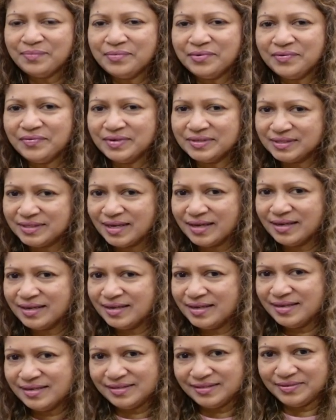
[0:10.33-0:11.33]
Vesak
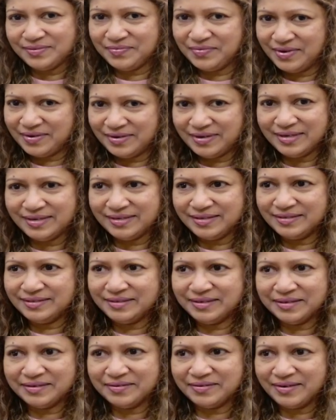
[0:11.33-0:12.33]
is very
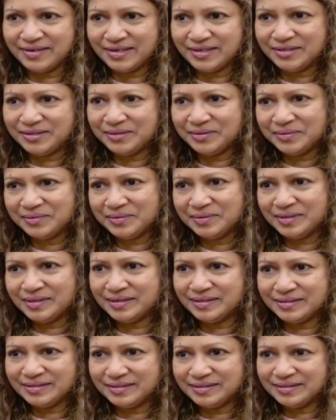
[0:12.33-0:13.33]
decorative,
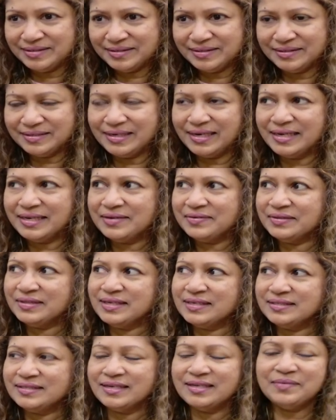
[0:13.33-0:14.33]
like they
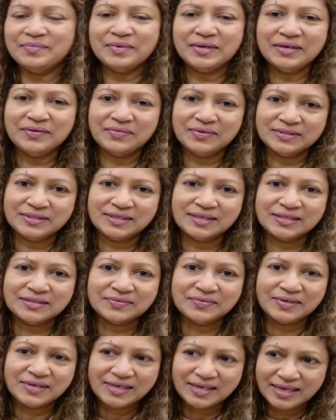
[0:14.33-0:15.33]
celebrate Vesak
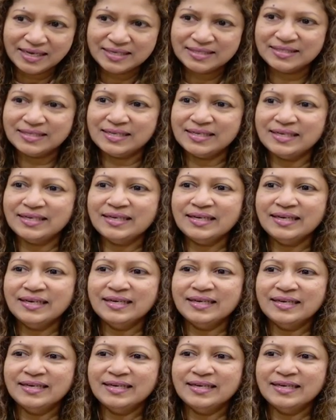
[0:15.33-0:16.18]
very nicely.